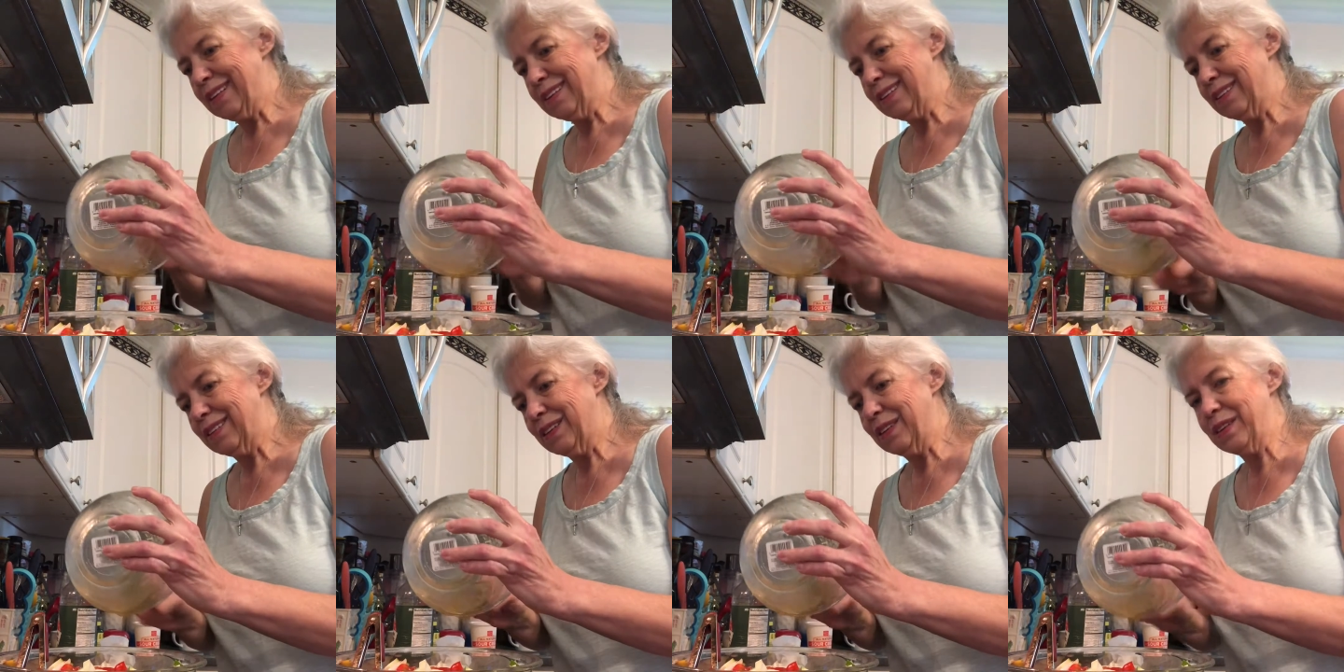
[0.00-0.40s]

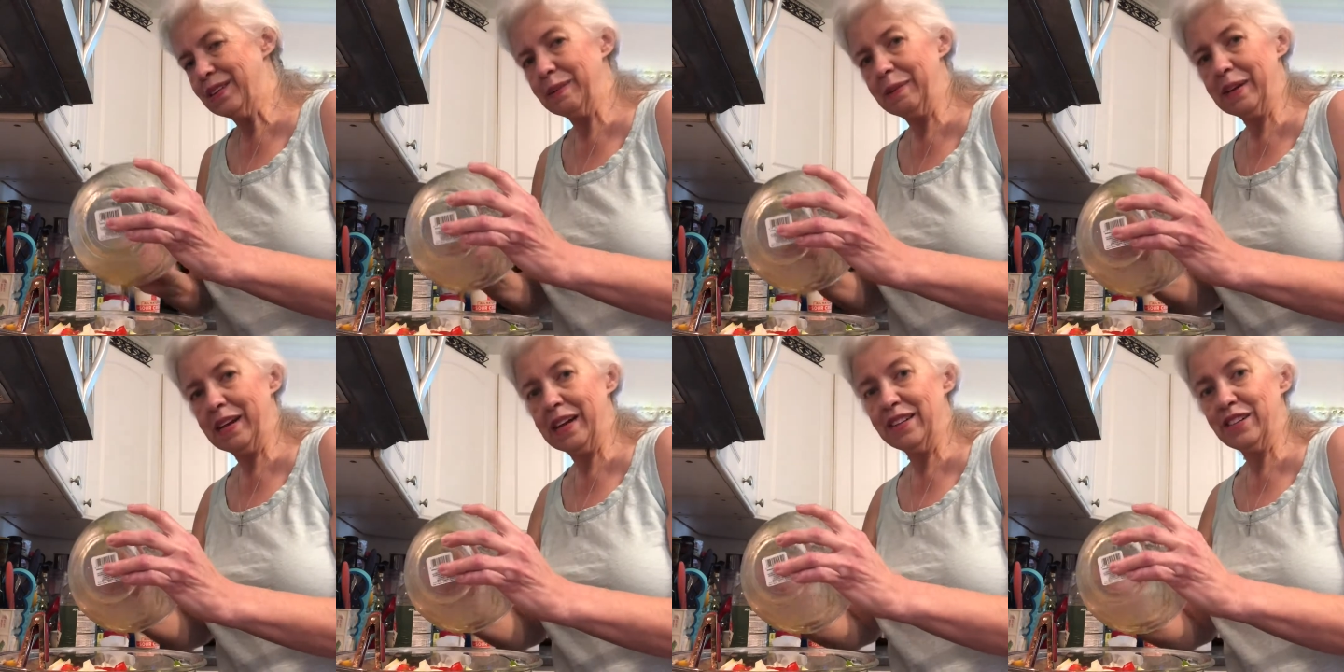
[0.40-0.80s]
do
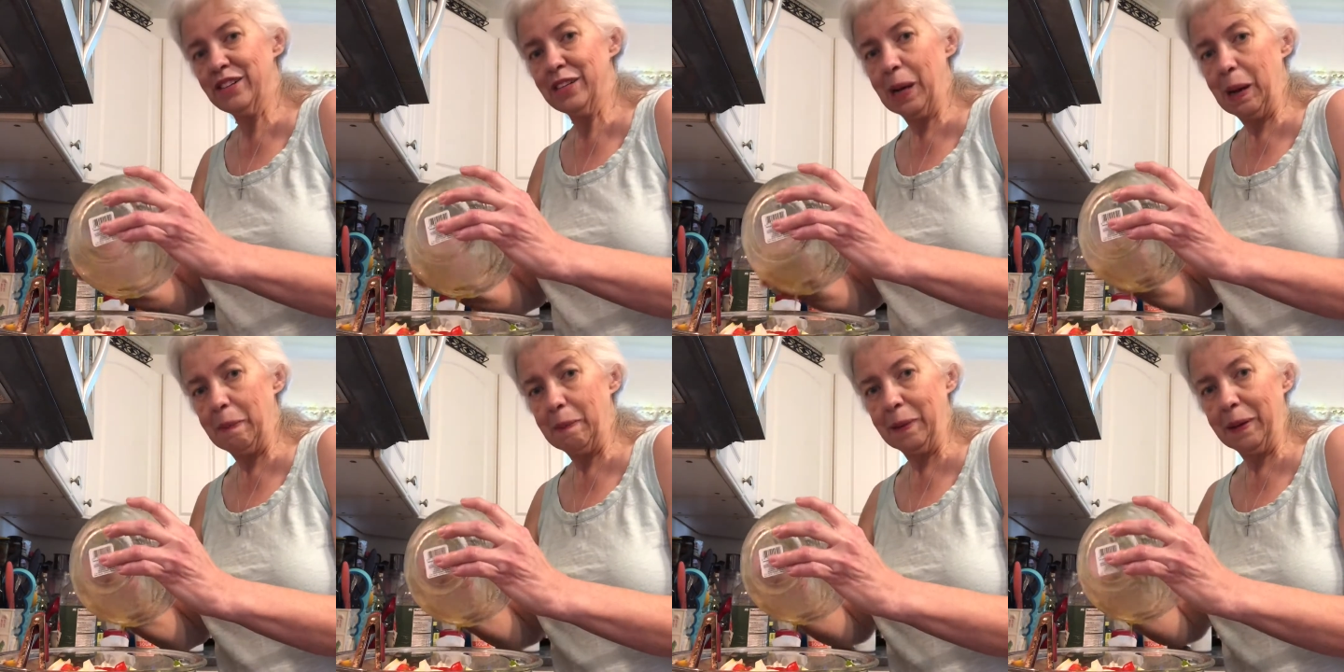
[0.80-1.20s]
some of that
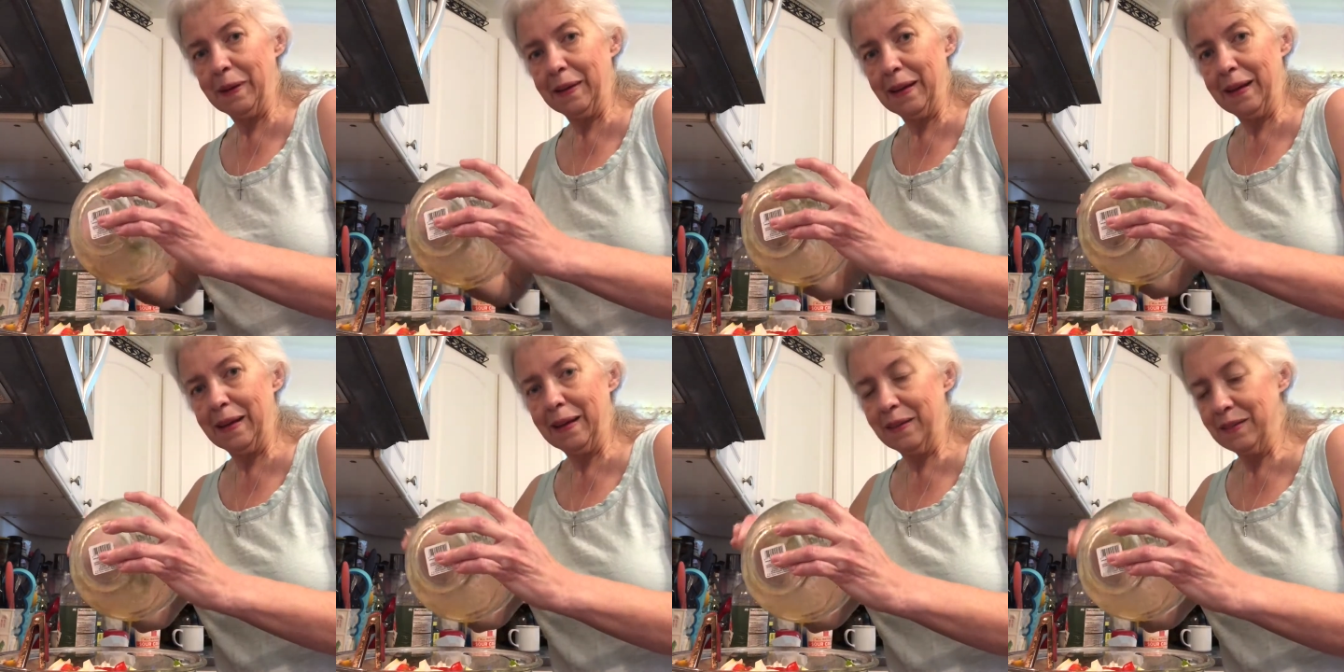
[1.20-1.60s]
chopping
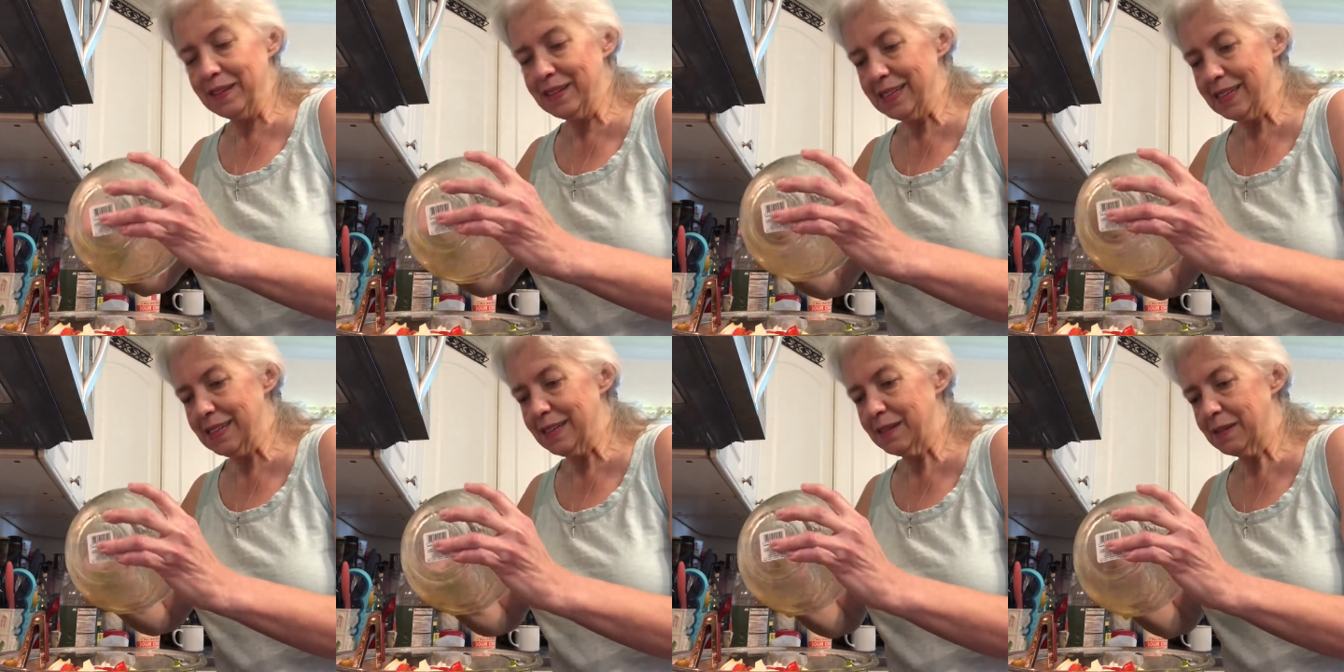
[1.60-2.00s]
that you've
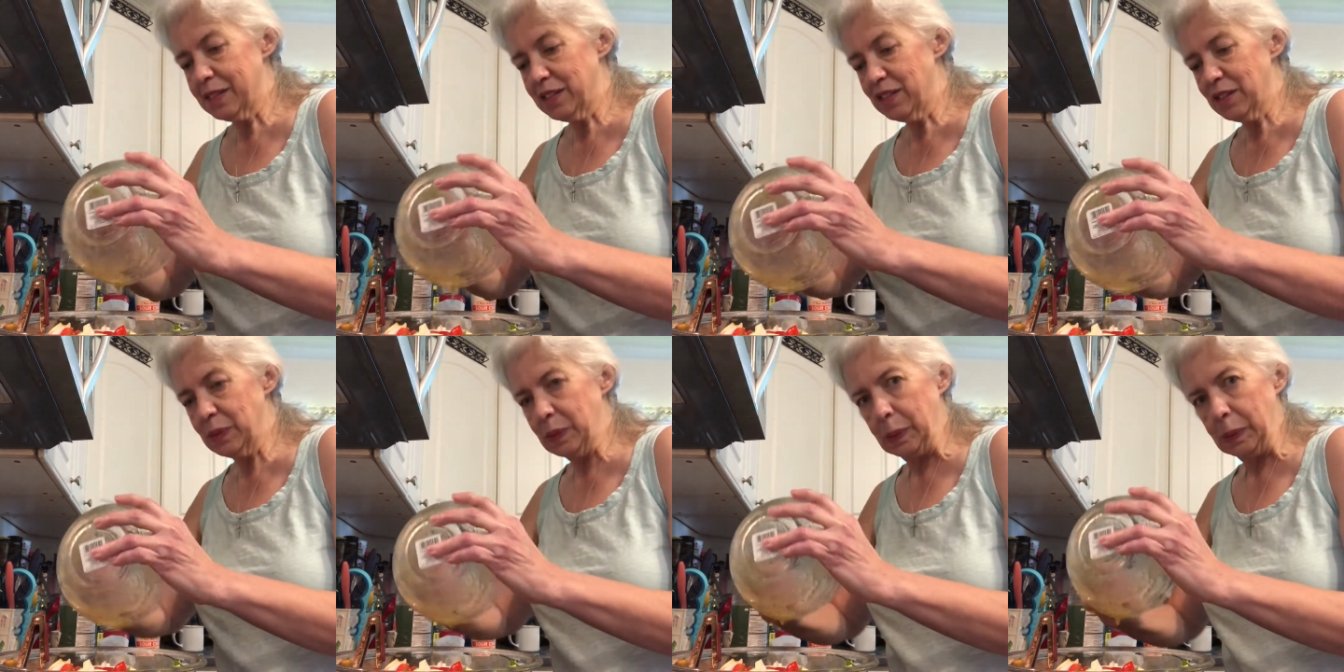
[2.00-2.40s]
seen.
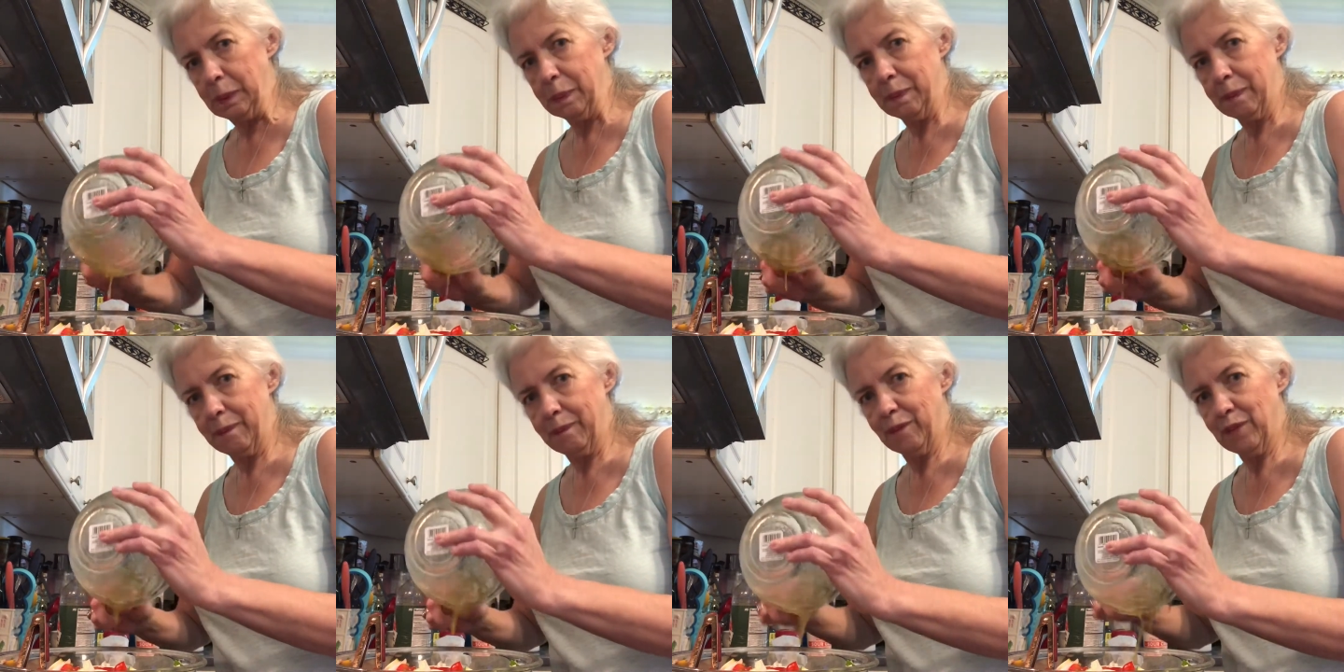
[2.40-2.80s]
Just don't
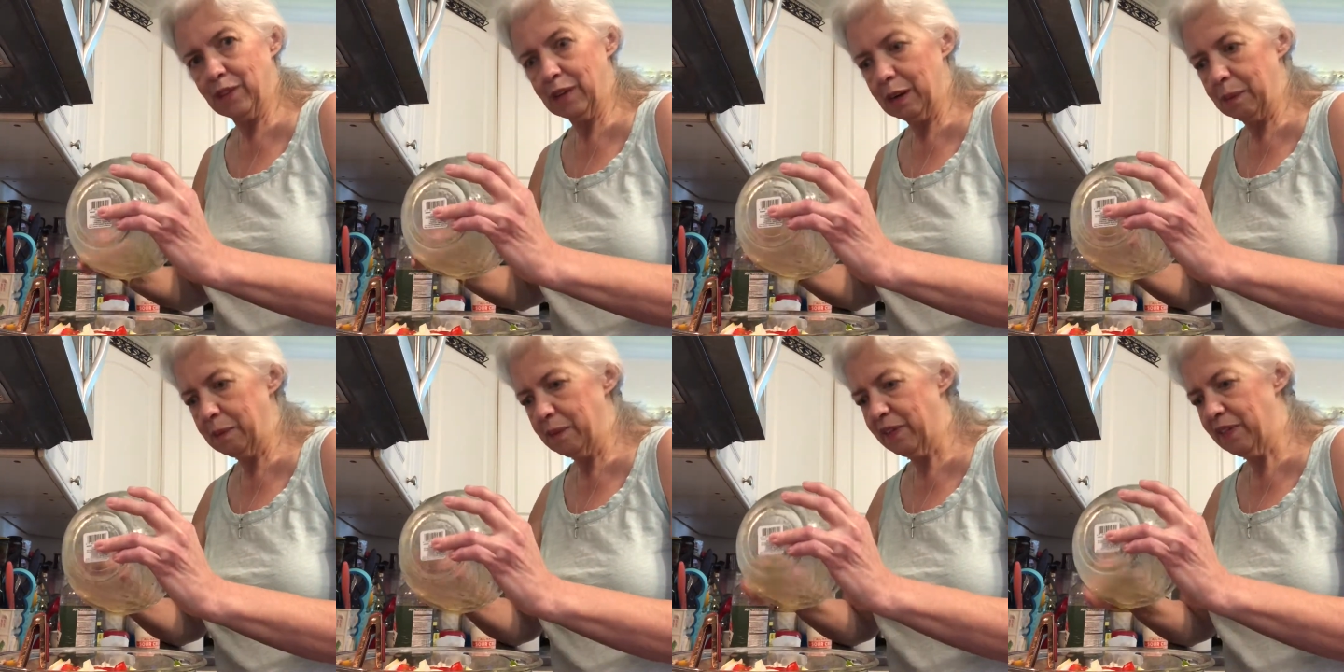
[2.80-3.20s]

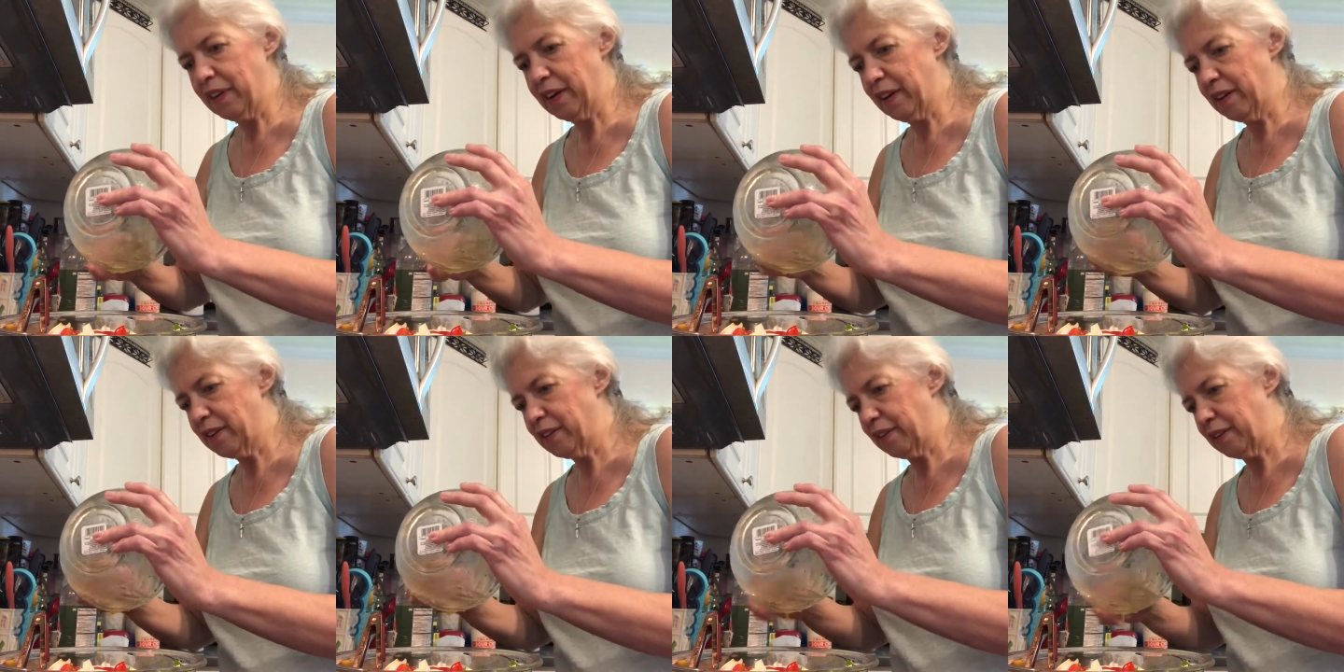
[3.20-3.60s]
chop your
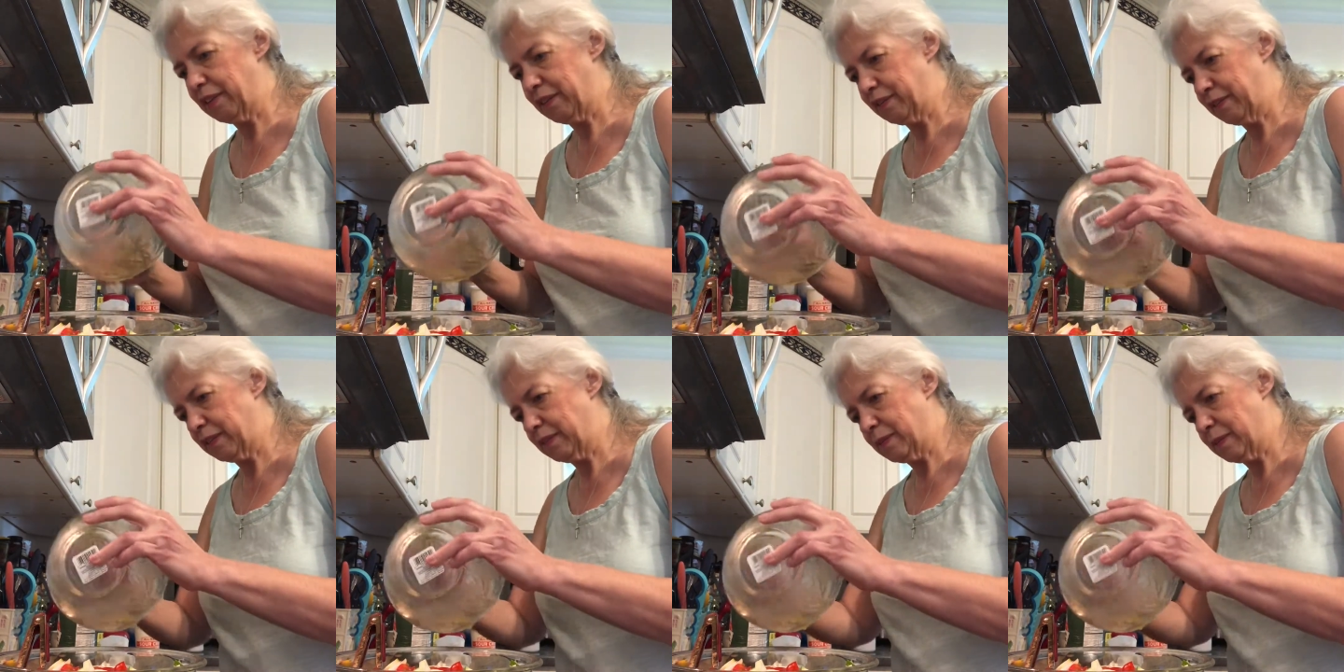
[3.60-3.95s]
fingers off.